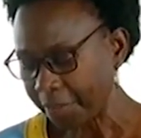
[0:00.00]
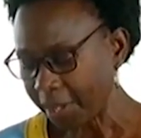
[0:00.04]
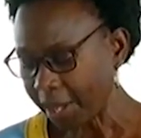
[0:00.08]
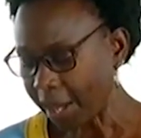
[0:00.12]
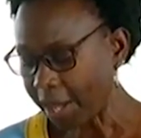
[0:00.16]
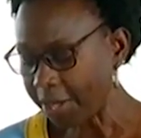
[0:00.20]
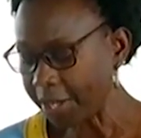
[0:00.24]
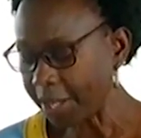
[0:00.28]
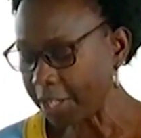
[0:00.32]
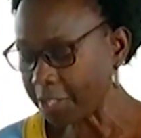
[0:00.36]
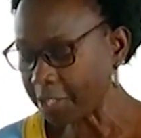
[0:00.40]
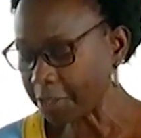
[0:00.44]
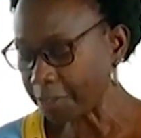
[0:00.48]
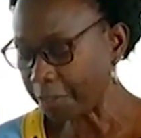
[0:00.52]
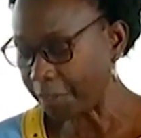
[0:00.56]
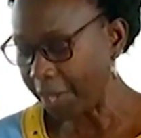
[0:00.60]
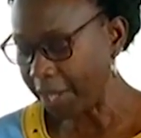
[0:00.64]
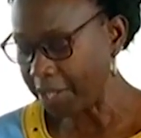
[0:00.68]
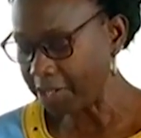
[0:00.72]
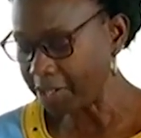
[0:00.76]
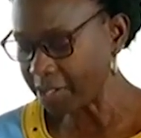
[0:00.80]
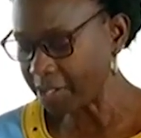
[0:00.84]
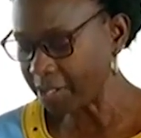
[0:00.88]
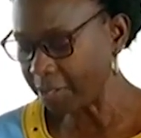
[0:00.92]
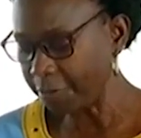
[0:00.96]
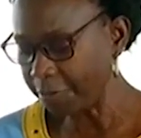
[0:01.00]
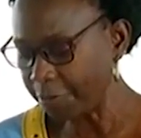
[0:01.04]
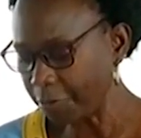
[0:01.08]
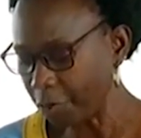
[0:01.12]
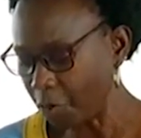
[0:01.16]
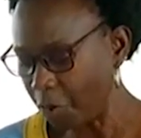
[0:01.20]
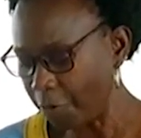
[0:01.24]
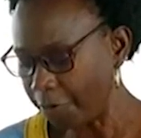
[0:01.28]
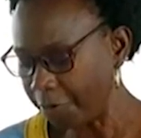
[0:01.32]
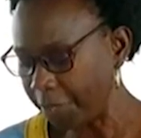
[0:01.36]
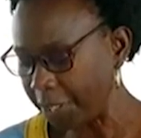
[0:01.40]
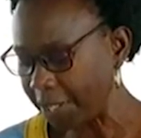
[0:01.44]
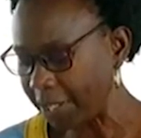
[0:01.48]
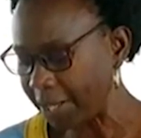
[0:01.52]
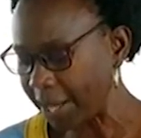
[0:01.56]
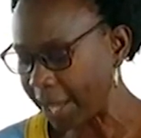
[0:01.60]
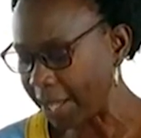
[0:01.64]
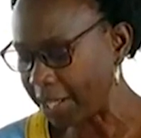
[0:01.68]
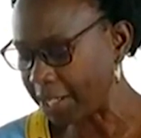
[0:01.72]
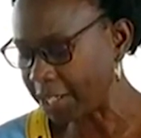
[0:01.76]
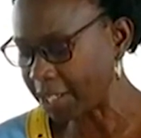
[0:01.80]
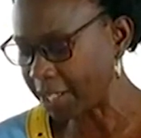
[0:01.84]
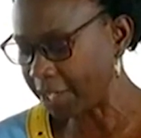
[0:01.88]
and expensive COVID 19